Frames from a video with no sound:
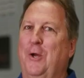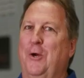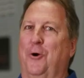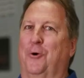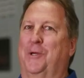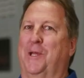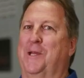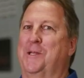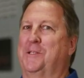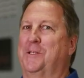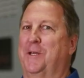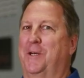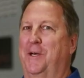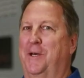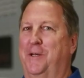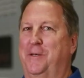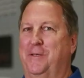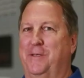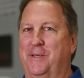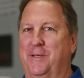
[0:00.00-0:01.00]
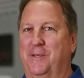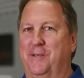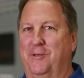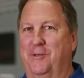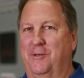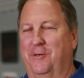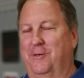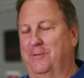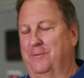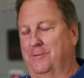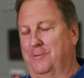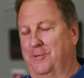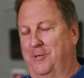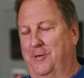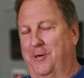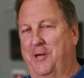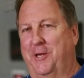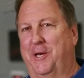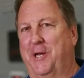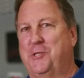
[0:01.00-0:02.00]
Okay, Todd. Uh,
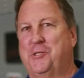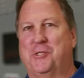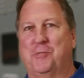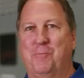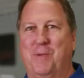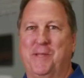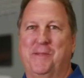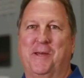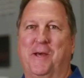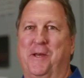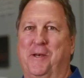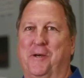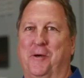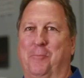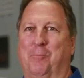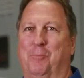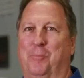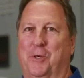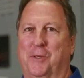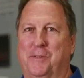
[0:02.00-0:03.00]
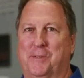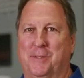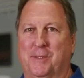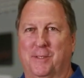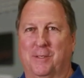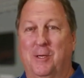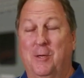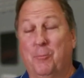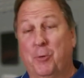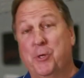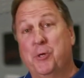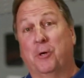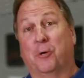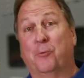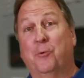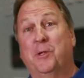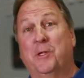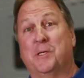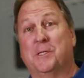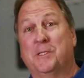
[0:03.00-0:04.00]
all right, I just made that up, but uh, but you know,
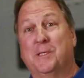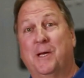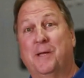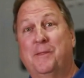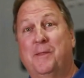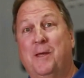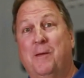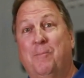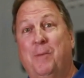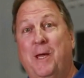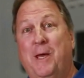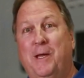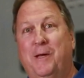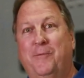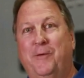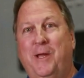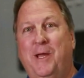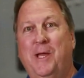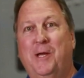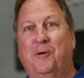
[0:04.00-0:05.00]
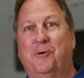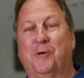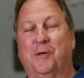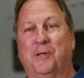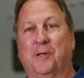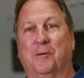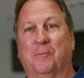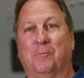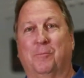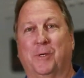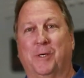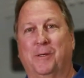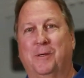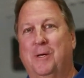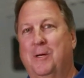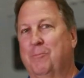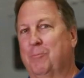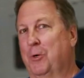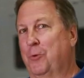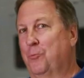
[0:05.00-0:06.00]
really, it's not that bad of an acronym. But
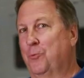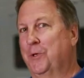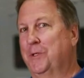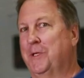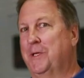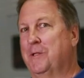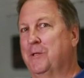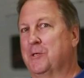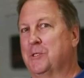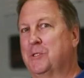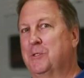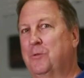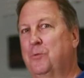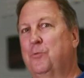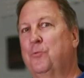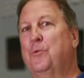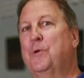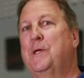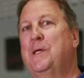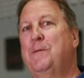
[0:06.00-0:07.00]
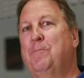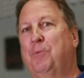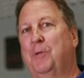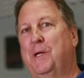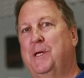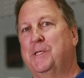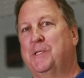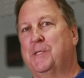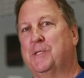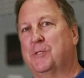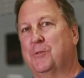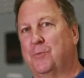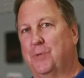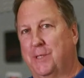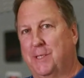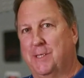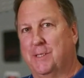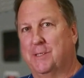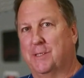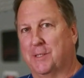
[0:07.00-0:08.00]
but really, there's three places we
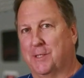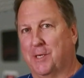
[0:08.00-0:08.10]
need to